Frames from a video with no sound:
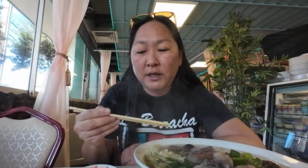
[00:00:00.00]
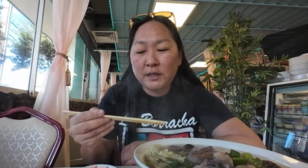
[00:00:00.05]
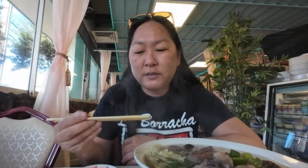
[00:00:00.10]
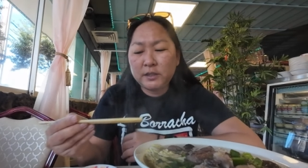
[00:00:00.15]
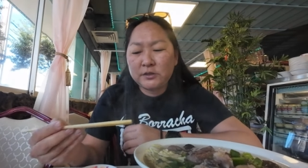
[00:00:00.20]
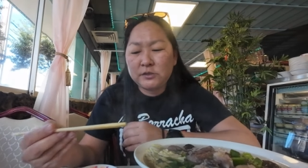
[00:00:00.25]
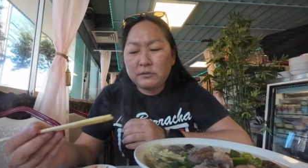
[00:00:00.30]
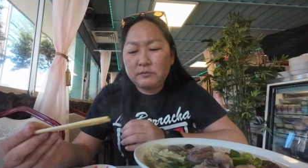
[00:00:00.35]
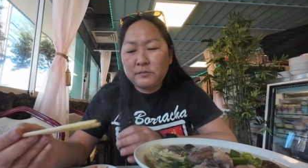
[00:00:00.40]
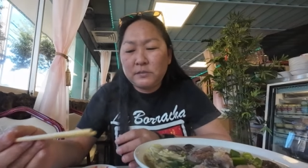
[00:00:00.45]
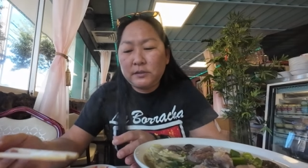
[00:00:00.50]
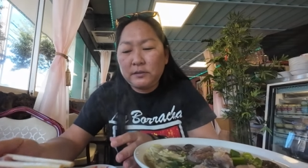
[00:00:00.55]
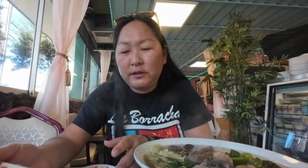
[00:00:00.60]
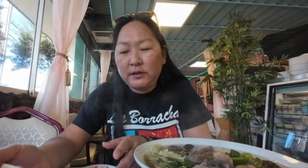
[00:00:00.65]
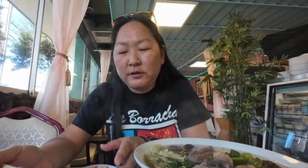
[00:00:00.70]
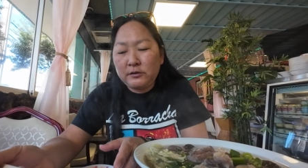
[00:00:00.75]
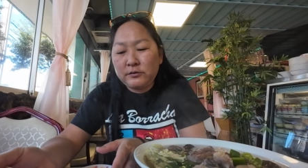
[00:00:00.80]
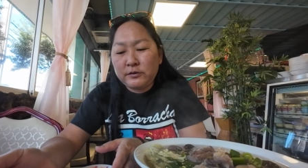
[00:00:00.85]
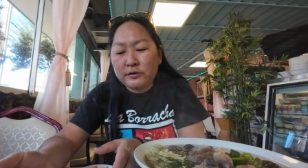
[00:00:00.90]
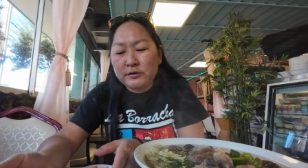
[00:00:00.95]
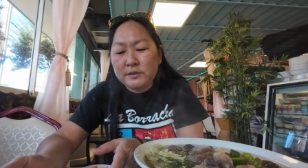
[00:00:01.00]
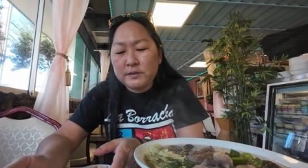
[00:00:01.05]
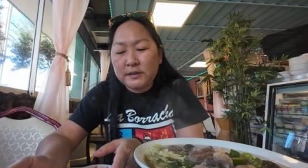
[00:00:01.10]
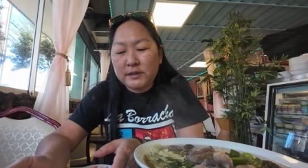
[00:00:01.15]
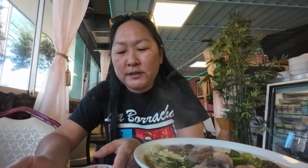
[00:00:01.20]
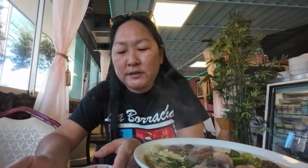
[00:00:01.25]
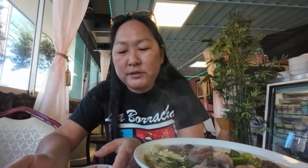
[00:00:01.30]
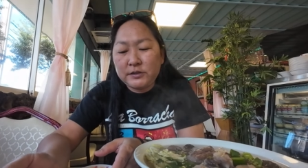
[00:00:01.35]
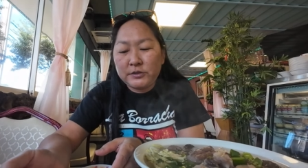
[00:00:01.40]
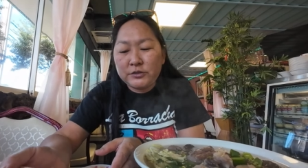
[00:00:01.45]
And then the owner
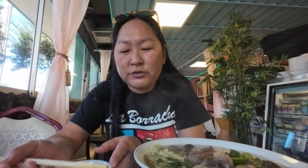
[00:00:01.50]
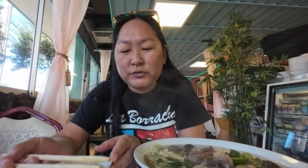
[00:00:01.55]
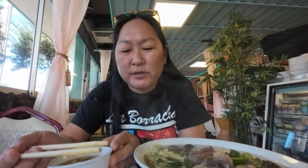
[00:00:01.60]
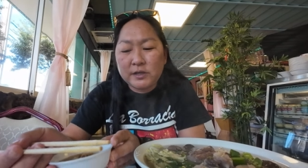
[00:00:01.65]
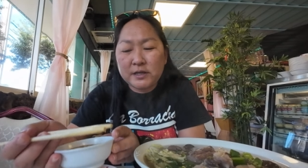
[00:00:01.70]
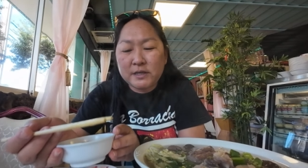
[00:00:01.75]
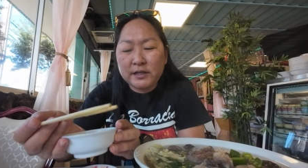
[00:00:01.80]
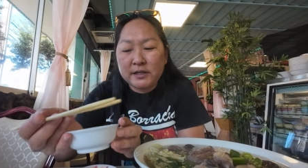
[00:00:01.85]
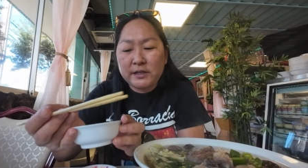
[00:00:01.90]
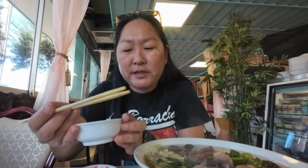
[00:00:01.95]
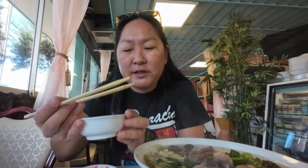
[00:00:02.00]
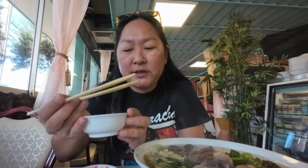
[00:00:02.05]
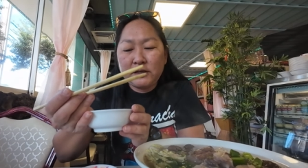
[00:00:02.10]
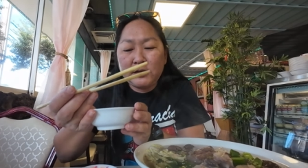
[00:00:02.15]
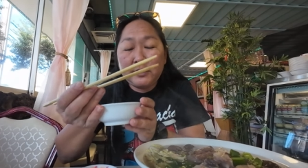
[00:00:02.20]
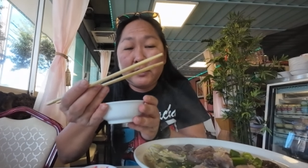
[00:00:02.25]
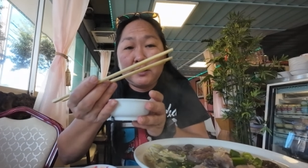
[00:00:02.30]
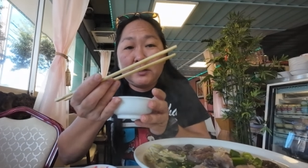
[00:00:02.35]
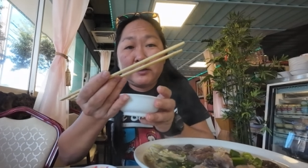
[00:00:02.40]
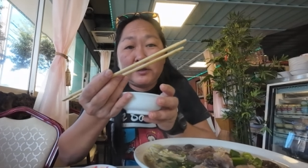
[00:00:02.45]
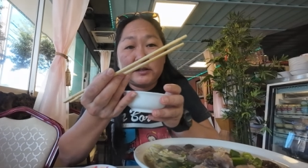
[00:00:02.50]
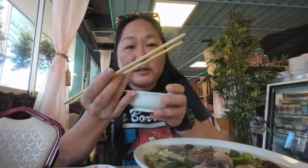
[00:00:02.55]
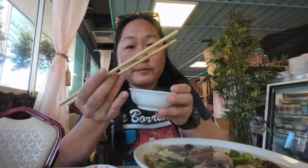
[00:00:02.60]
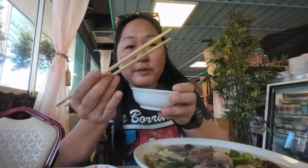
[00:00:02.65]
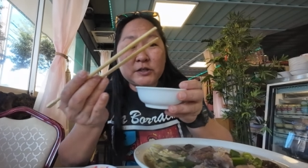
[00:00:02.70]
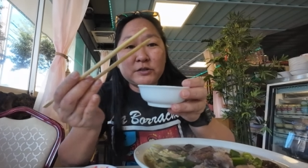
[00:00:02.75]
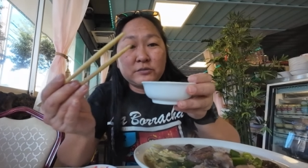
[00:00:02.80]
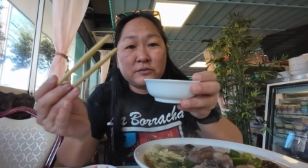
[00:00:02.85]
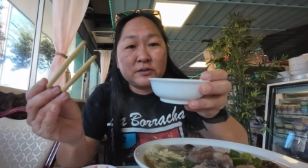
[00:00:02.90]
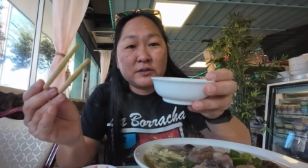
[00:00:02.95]
said to try the
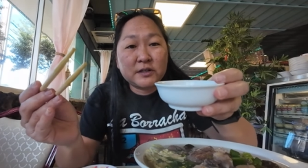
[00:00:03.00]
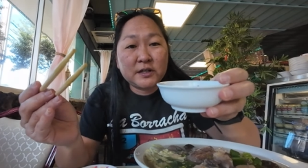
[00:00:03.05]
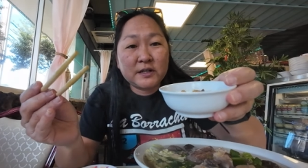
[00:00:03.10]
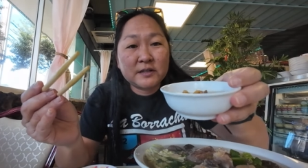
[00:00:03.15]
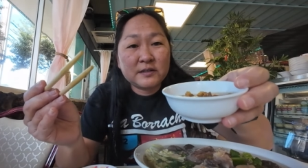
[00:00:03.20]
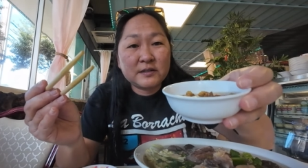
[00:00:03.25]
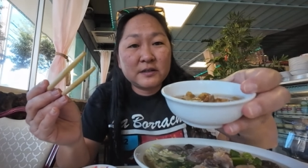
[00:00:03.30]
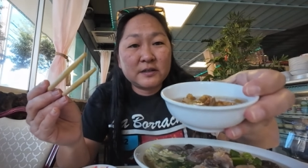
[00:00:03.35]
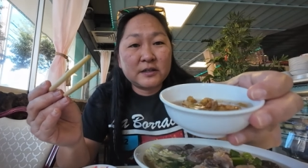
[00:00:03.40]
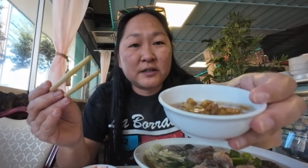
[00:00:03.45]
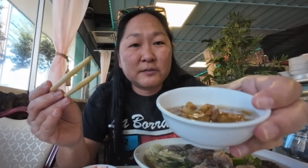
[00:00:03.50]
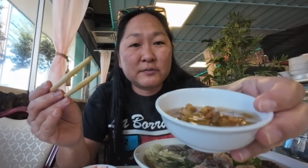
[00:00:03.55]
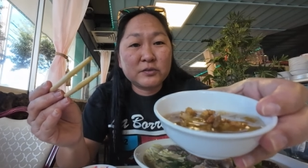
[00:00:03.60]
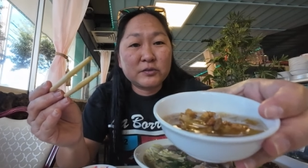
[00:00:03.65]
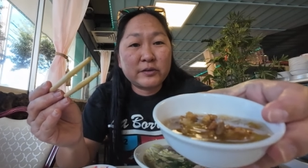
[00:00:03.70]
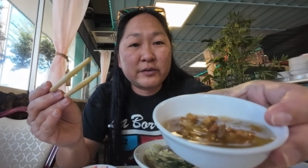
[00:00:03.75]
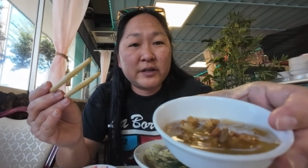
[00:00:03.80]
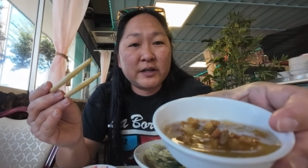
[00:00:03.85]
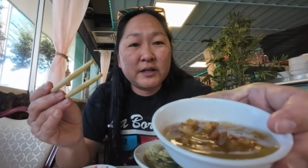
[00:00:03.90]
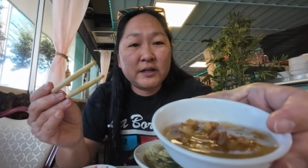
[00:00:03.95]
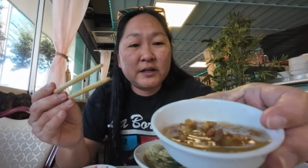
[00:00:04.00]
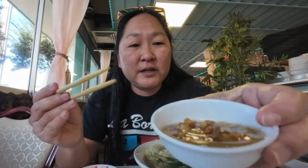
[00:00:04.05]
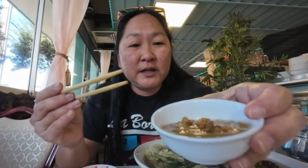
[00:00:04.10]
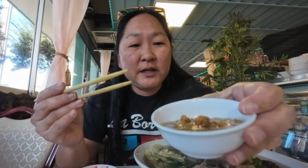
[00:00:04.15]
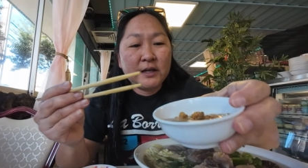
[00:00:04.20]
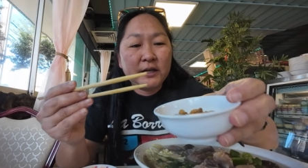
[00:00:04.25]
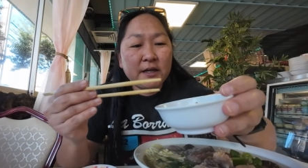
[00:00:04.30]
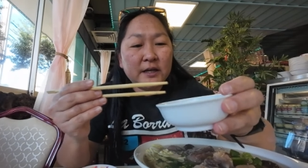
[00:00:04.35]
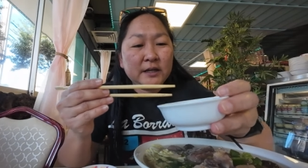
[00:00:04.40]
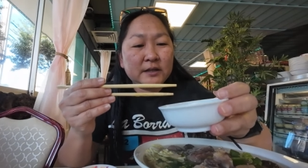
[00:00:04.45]
special sauce that comes
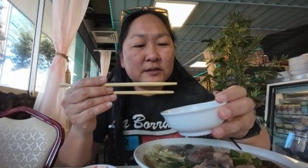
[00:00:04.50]
with it.